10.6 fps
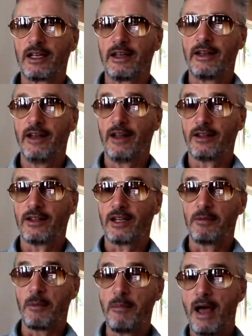Not that I'm
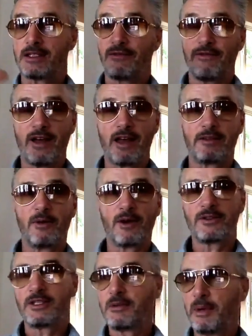a massive fan of
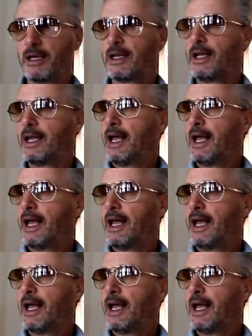democracy, but